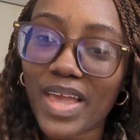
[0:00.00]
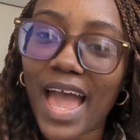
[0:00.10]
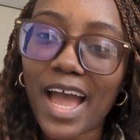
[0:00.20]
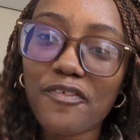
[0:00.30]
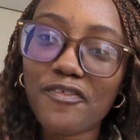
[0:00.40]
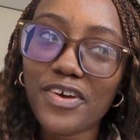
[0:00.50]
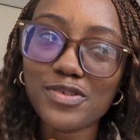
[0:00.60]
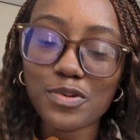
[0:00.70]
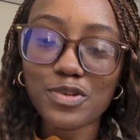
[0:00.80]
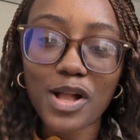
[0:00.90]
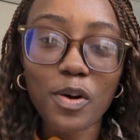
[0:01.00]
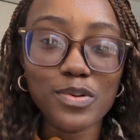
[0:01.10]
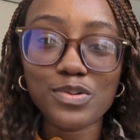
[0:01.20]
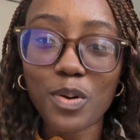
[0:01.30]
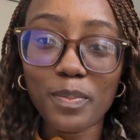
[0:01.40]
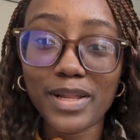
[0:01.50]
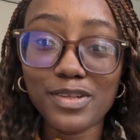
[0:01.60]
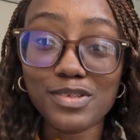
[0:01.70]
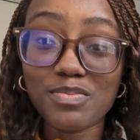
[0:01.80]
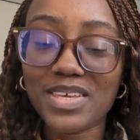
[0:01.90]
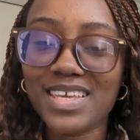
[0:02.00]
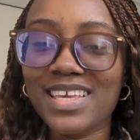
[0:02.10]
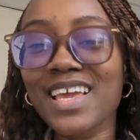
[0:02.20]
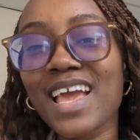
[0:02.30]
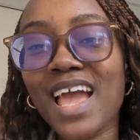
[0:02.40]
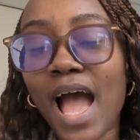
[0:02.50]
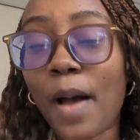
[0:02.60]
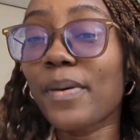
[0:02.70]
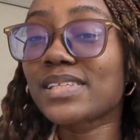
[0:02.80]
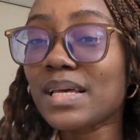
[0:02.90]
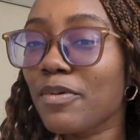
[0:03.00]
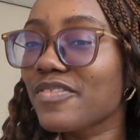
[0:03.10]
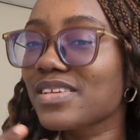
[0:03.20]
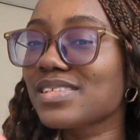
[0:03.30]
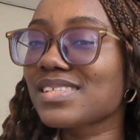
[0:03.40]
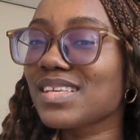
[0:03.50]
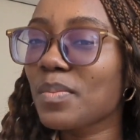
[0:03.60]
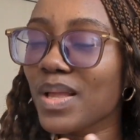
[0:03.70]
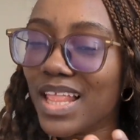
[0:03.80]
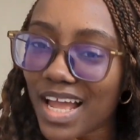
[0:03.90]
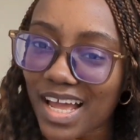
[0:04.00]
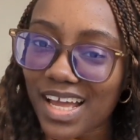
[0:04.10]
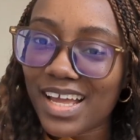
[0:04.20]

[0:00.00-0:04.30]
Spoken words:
I have friends also that always complain to me about some of these similar,